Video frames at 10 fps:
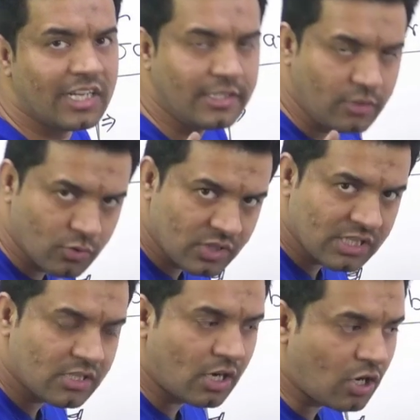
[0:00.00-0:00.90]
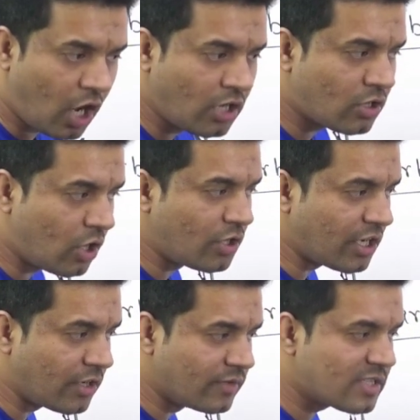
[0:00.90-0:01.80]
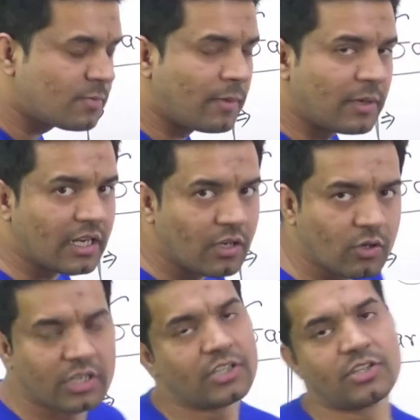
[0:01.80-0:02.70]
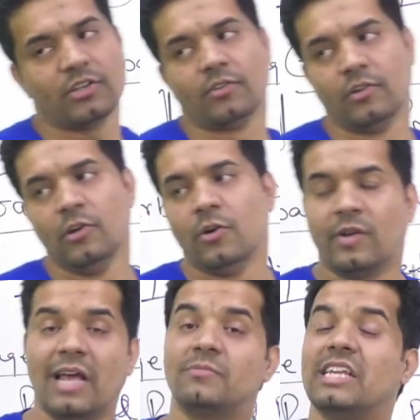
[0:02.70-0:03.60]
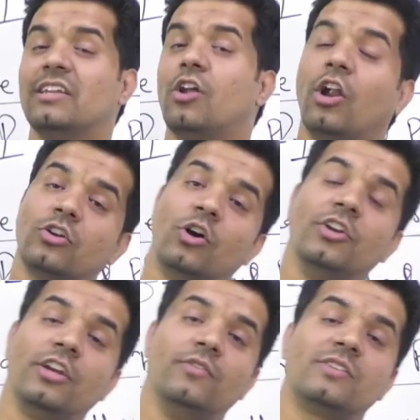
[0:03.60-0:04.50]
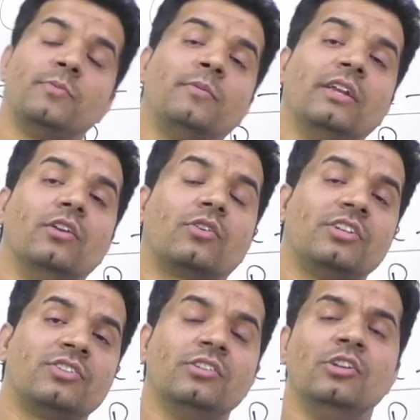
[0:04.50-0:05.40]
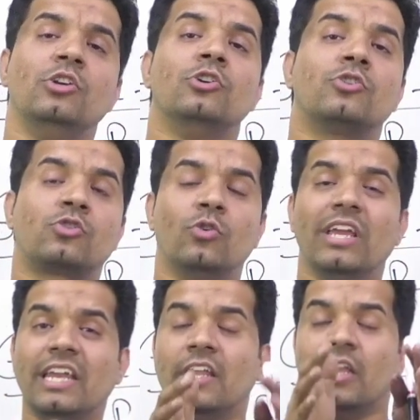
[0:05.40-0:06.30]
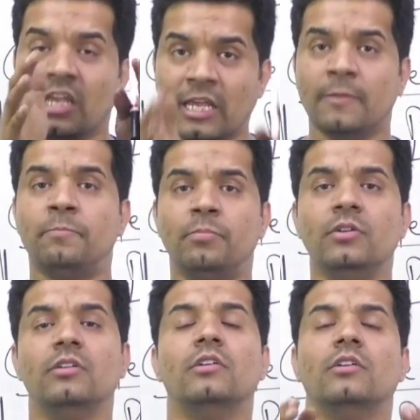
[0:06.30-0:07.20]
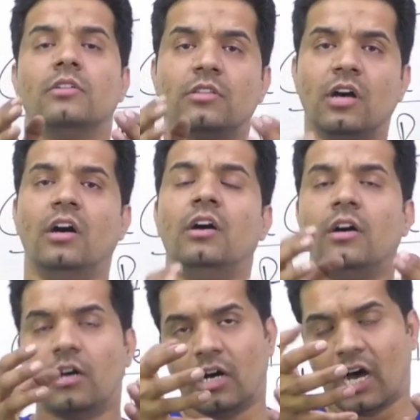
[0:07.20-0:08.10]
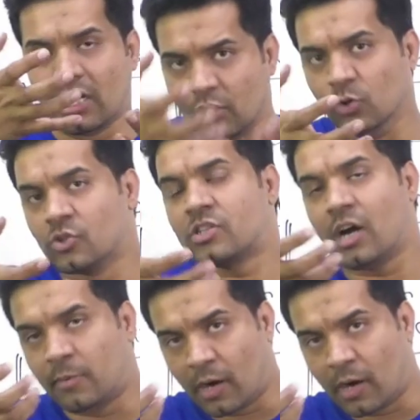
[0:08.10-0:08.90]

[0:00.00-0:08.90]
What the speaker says: It uses the non-contiguous memory location. When I am saying non-contiguous memory location, so in heap, the unused